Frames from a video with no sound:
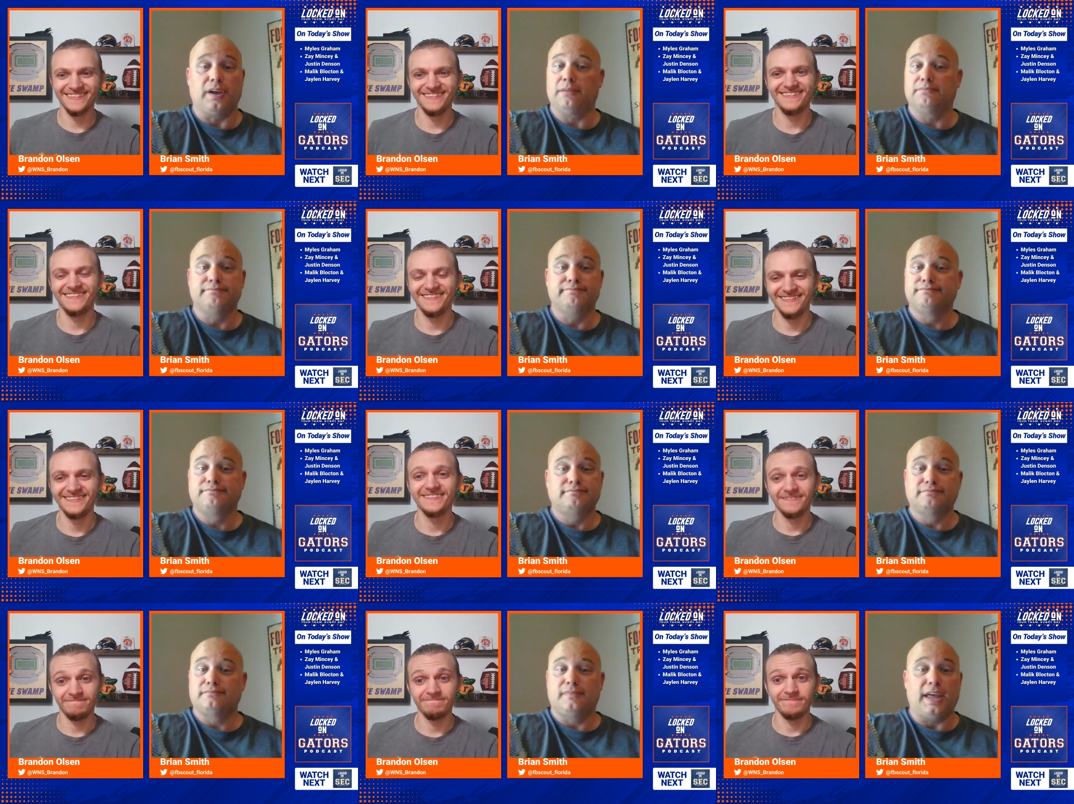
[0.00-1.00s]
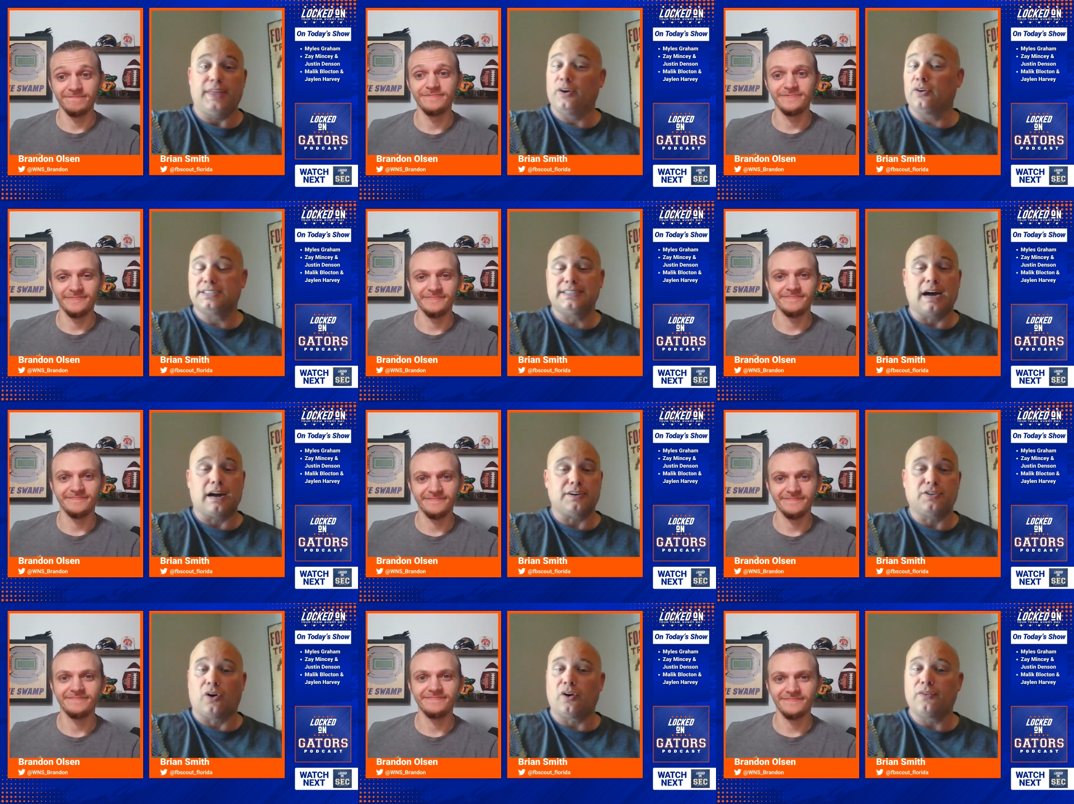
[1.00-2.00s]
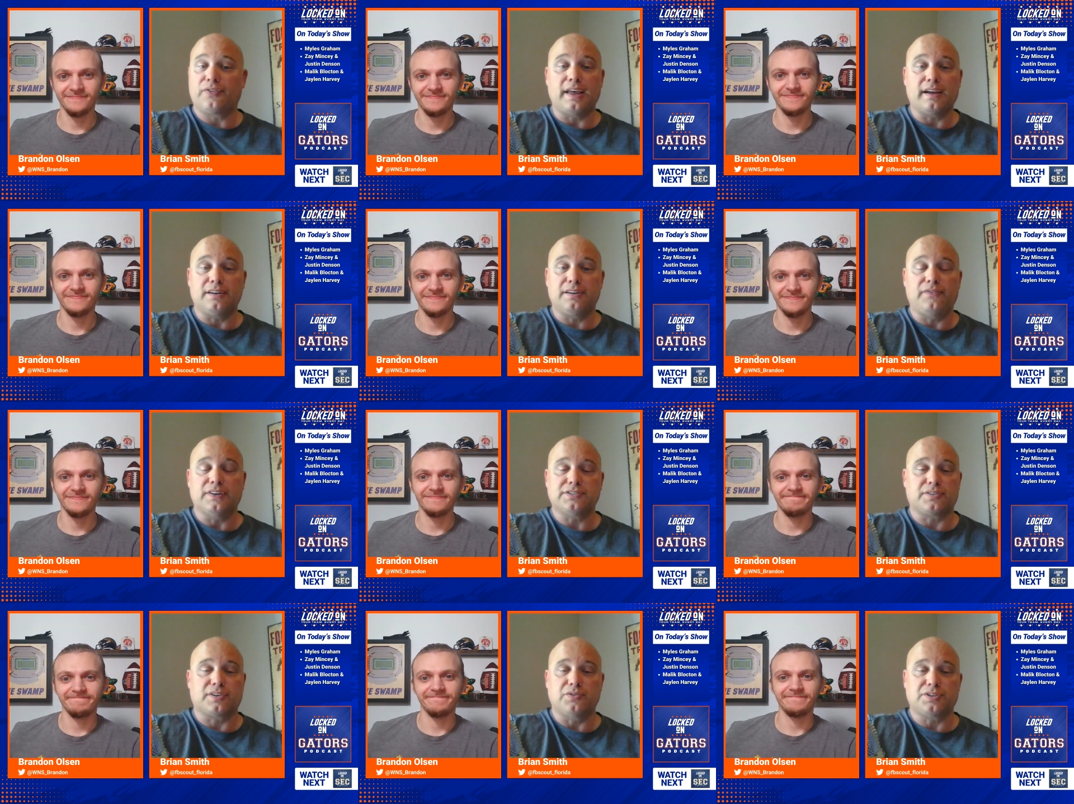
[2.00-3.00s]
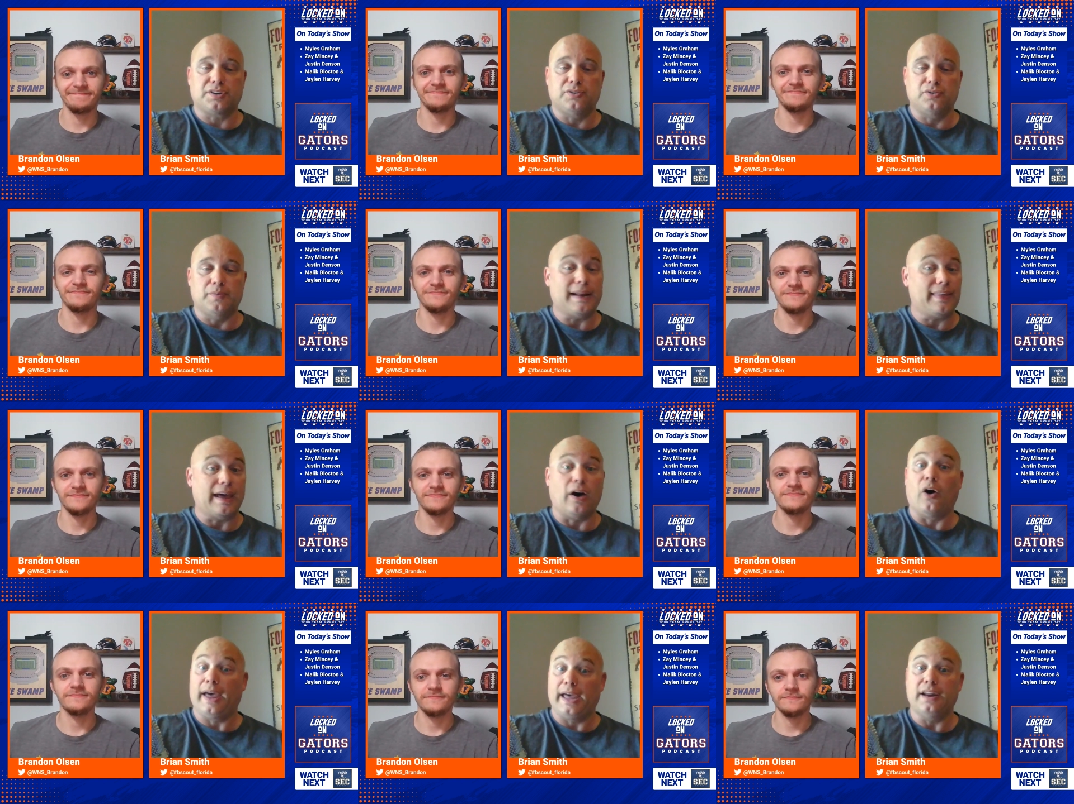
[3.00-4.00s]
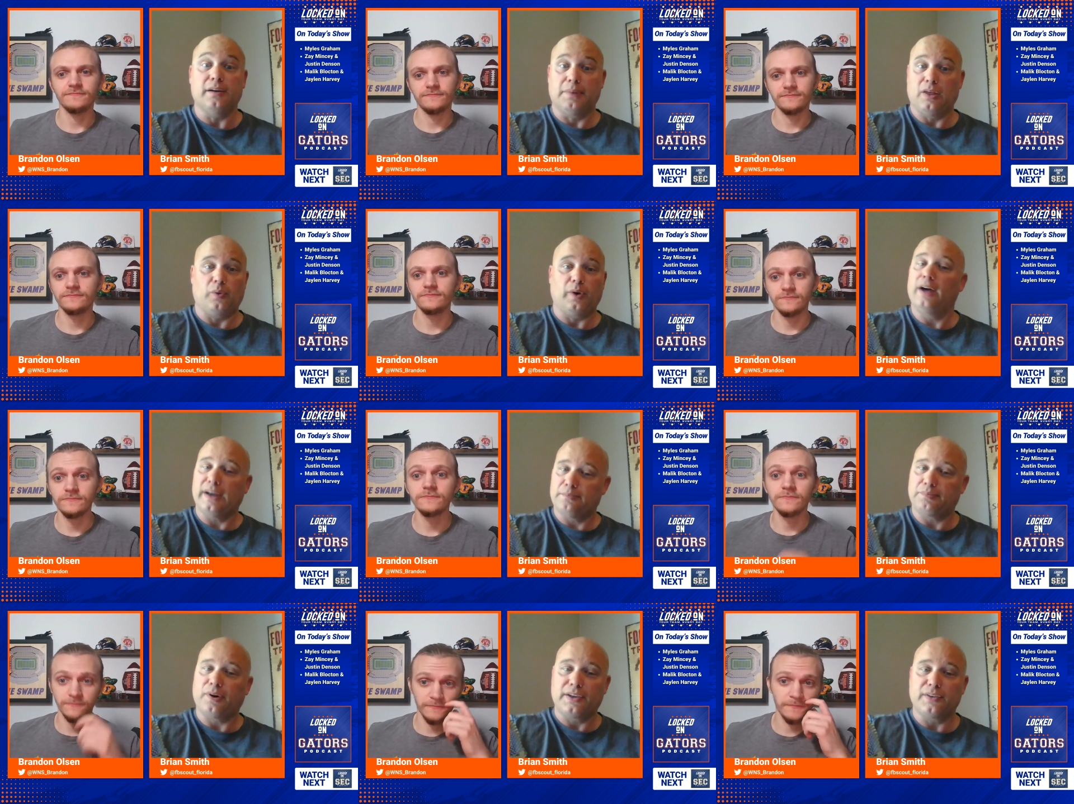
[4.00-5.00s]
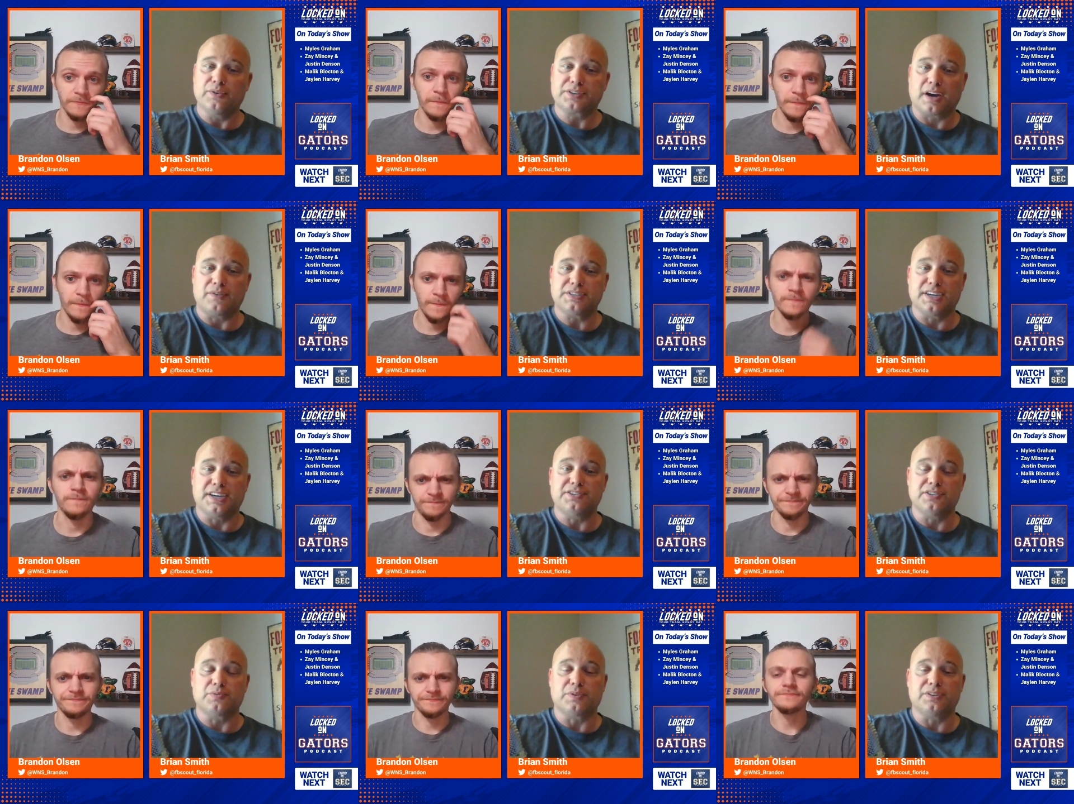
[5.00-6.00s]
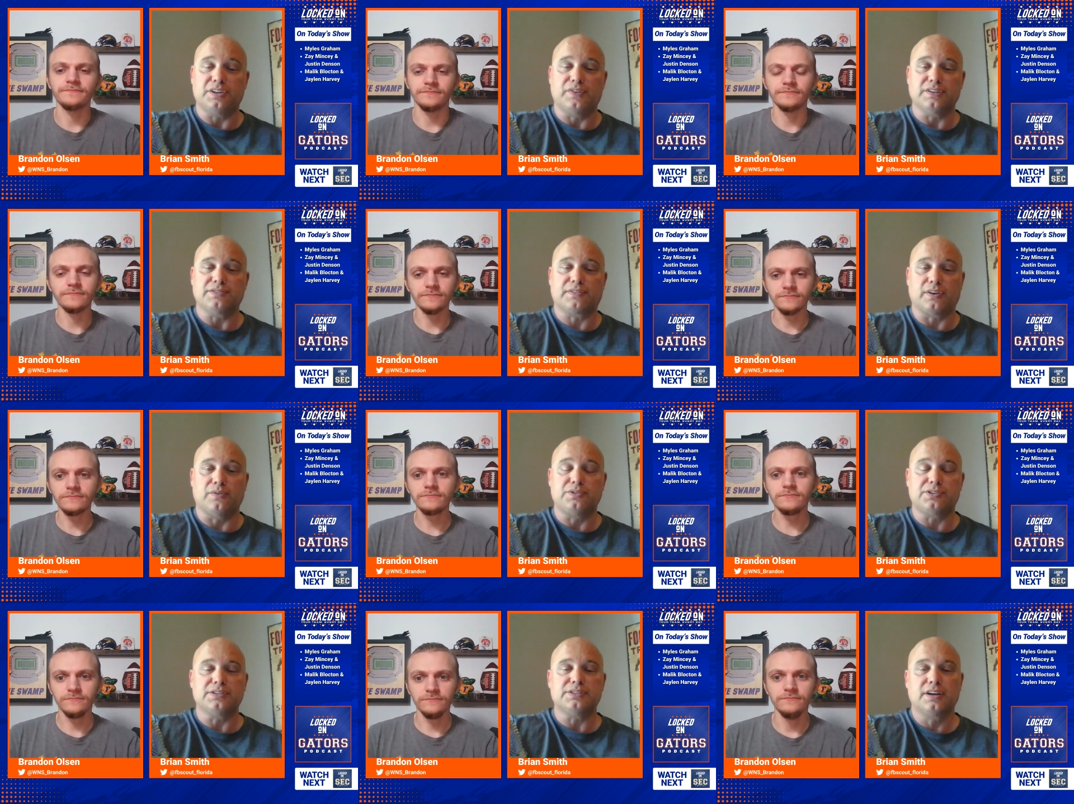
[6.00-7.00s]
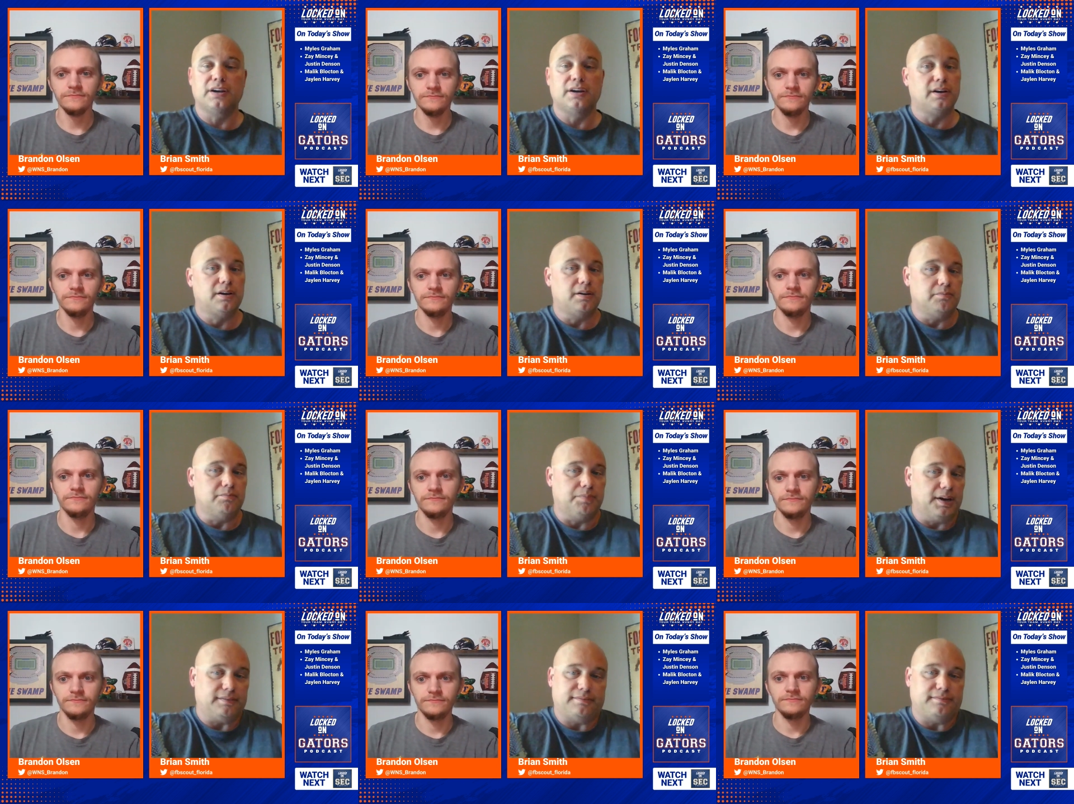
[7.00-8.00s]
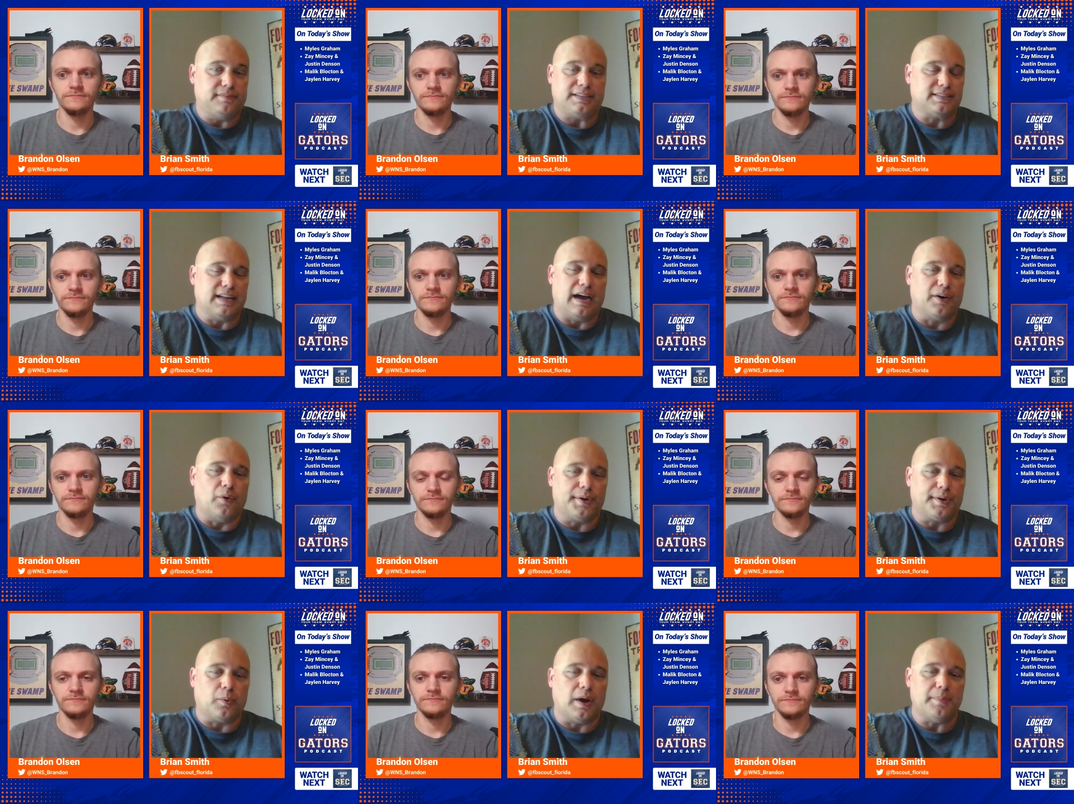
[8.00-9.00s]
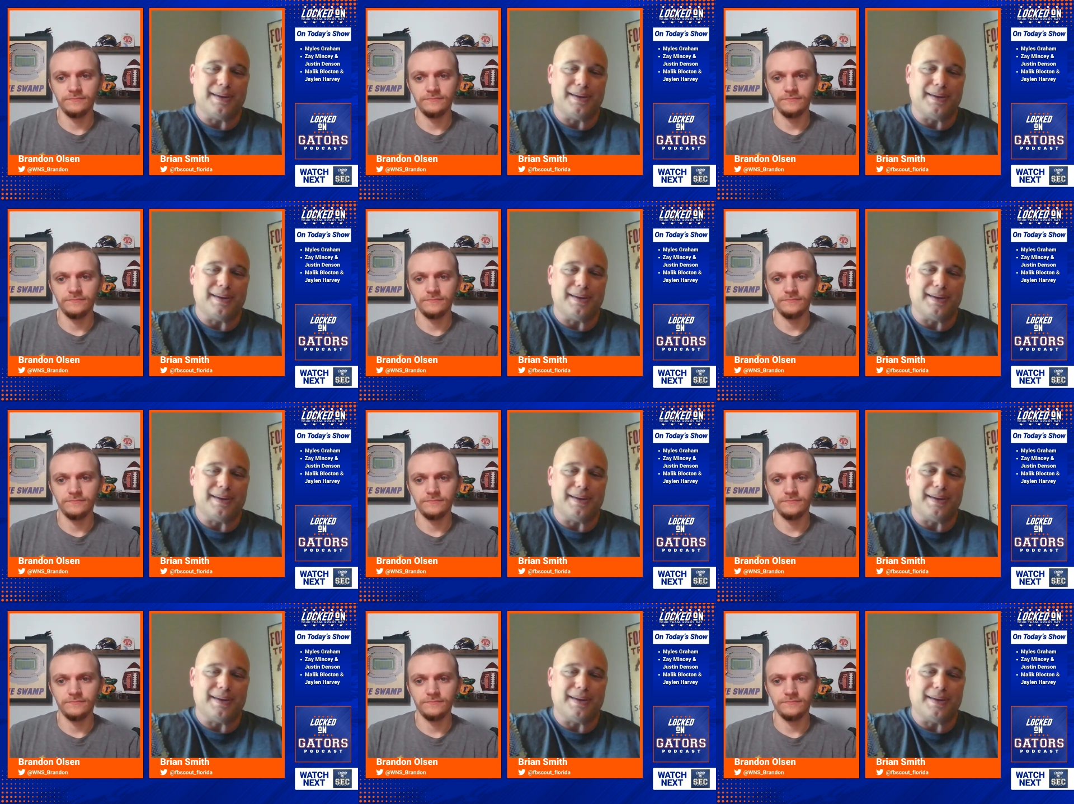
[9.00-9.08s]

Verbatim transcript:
Speaker 1: game. And there is not a darn thing a defensive coach can do about it. They all hate it, by the way. I've had plenty of those conversations with defensive coaches, but it's not going away